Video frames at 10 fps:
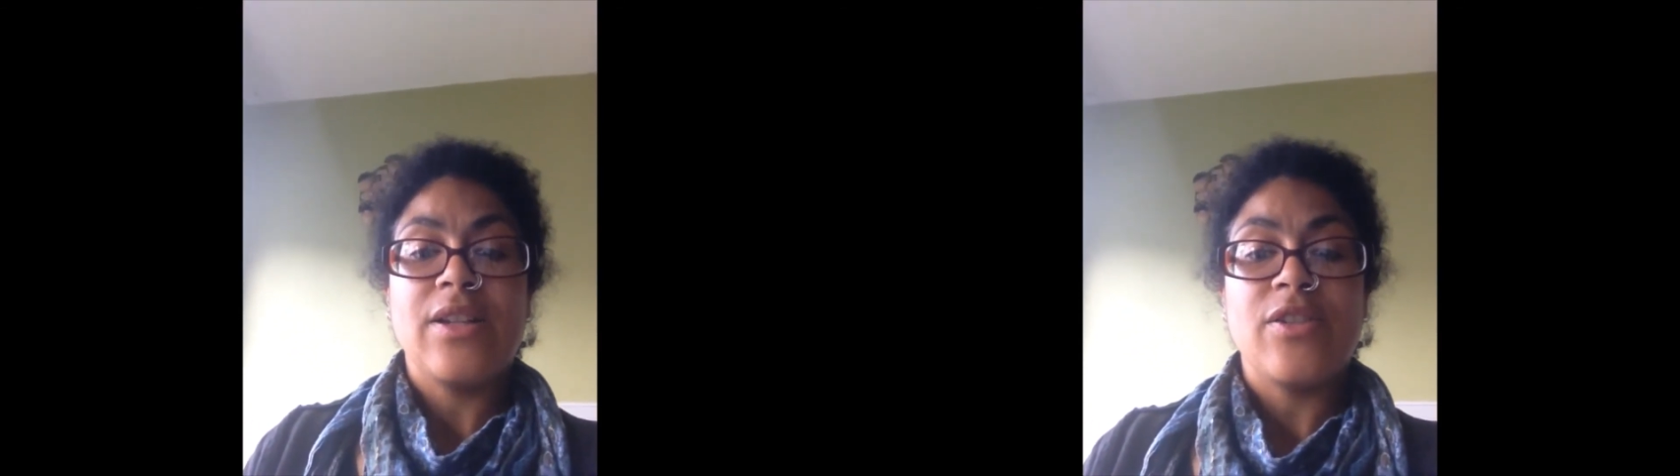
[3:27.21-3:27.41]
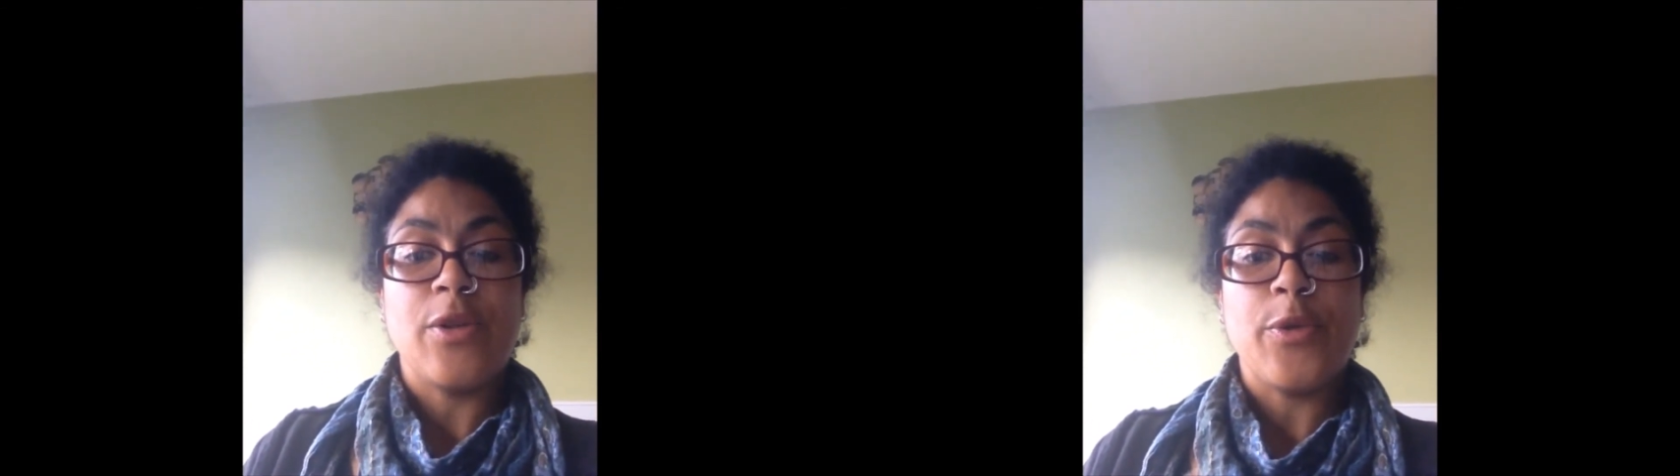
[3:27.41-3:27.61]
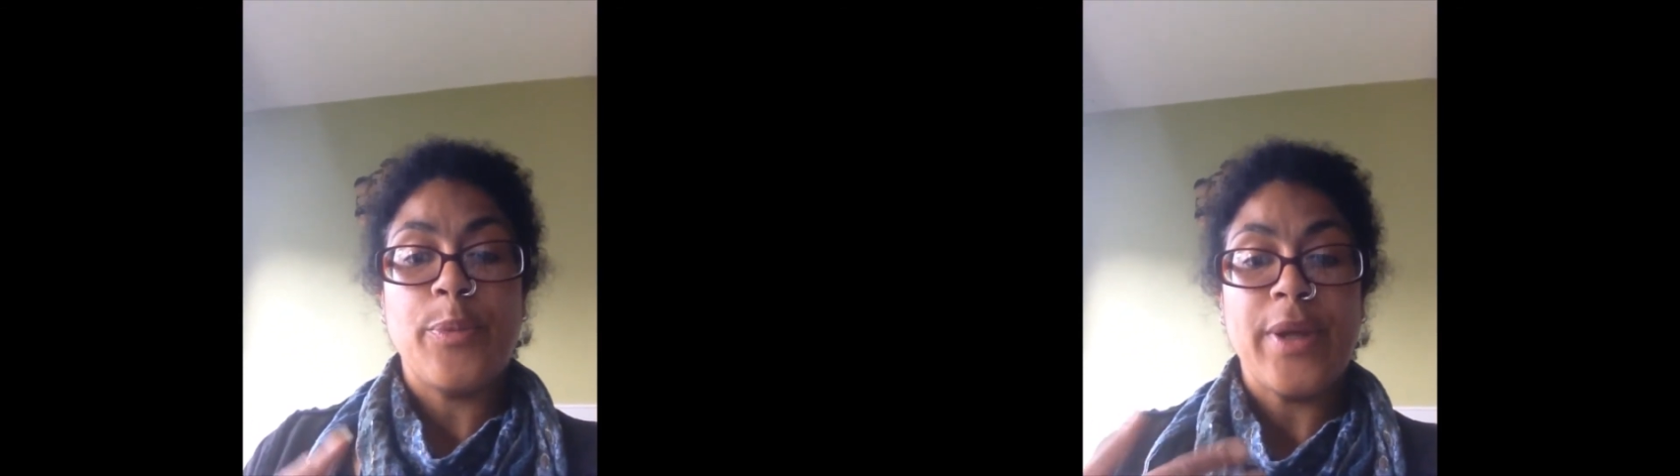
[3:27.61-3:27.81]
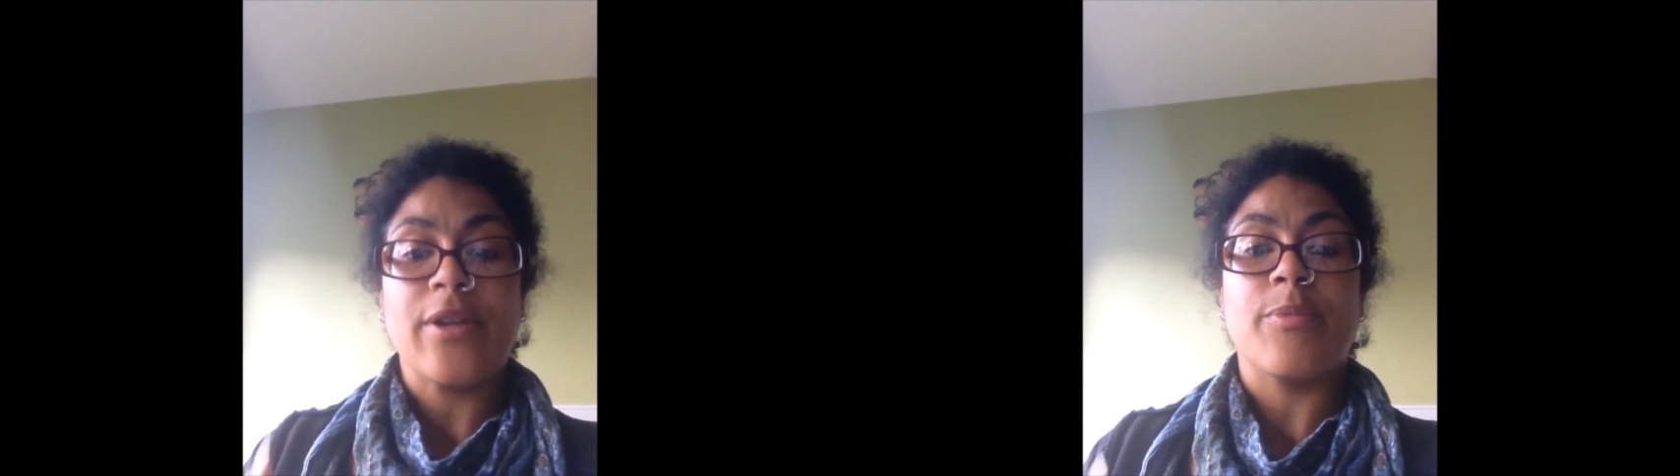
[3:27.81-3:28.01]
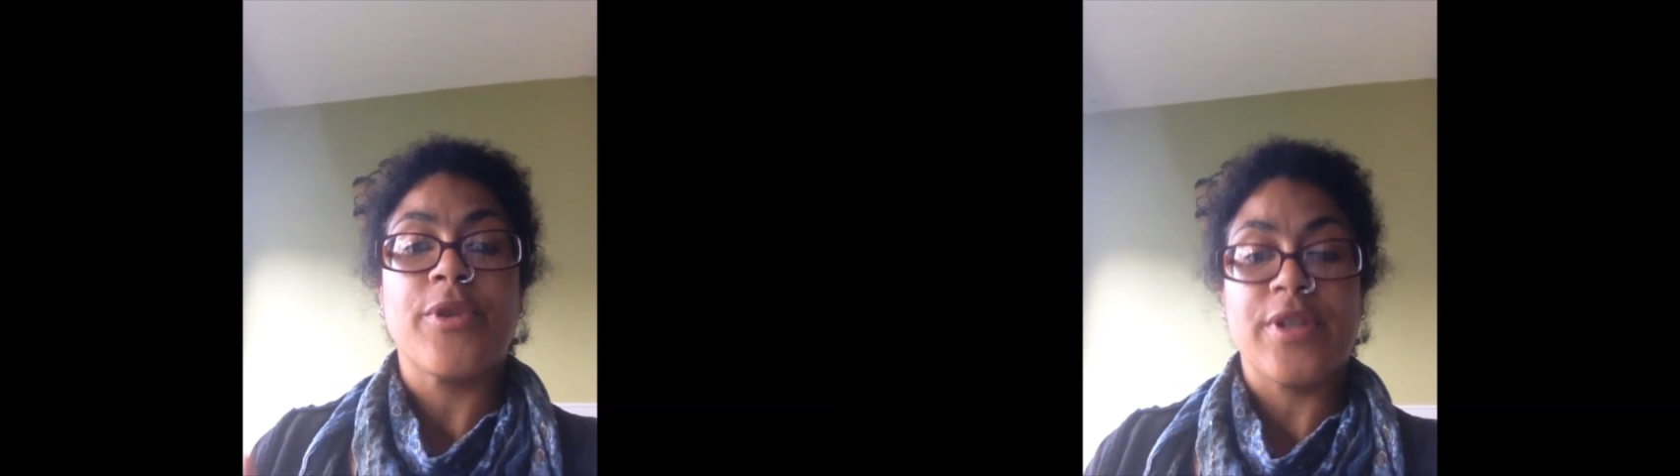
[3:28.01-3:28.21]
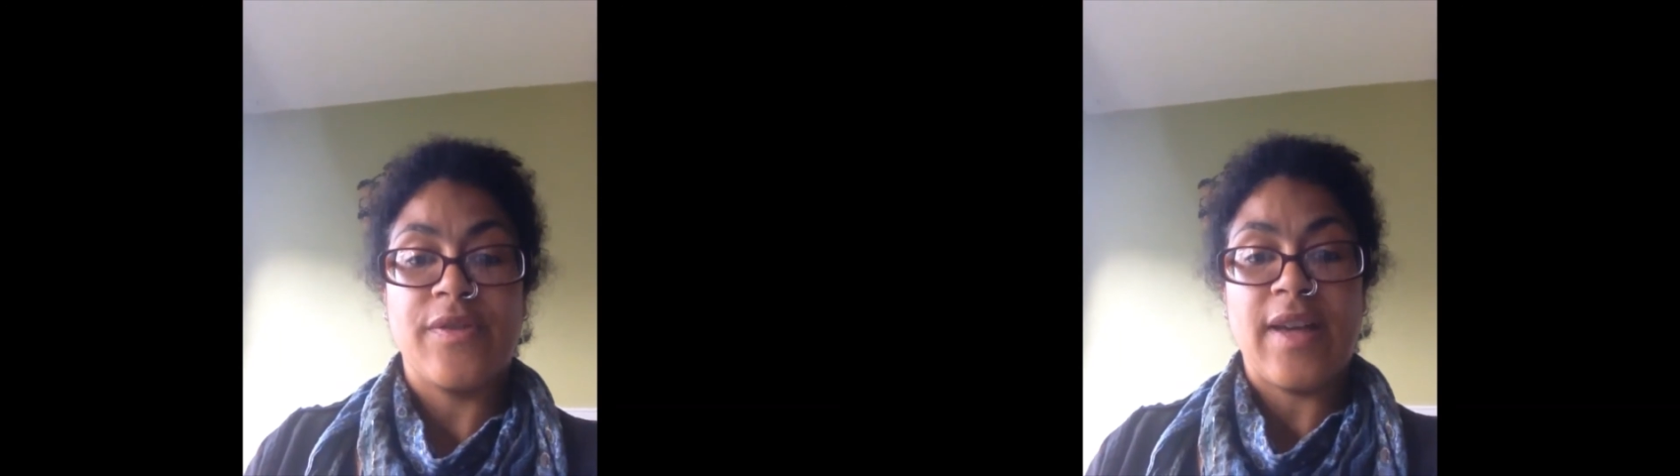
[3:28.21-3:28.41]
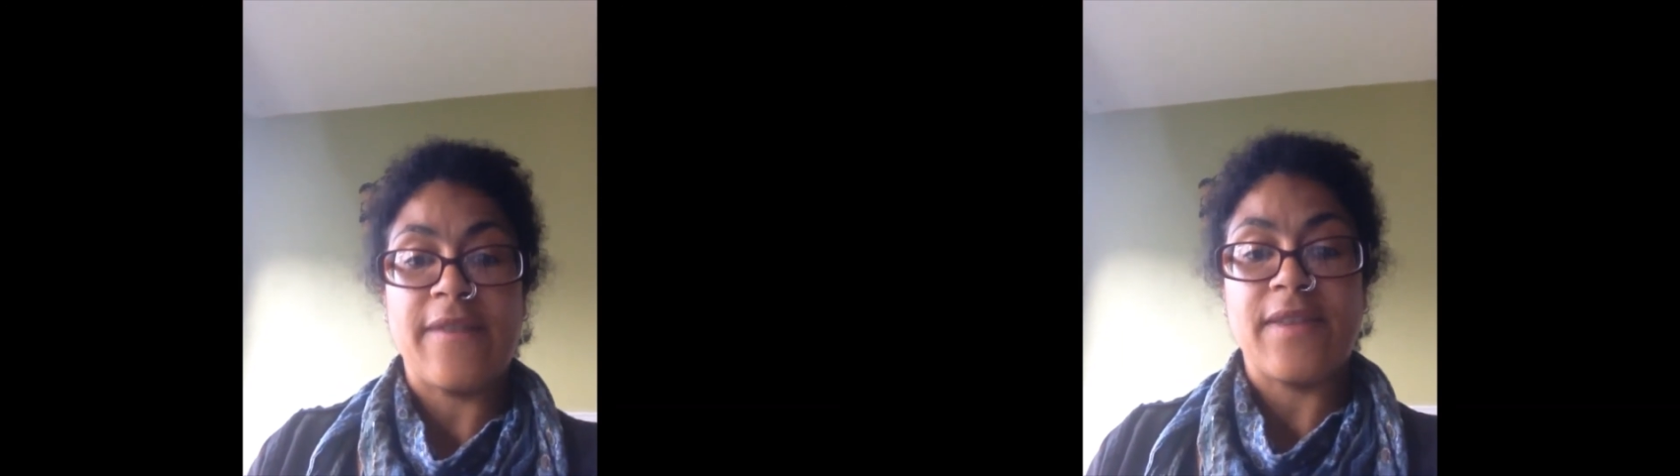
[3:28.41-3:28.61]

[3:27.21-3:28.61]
to pick up those 5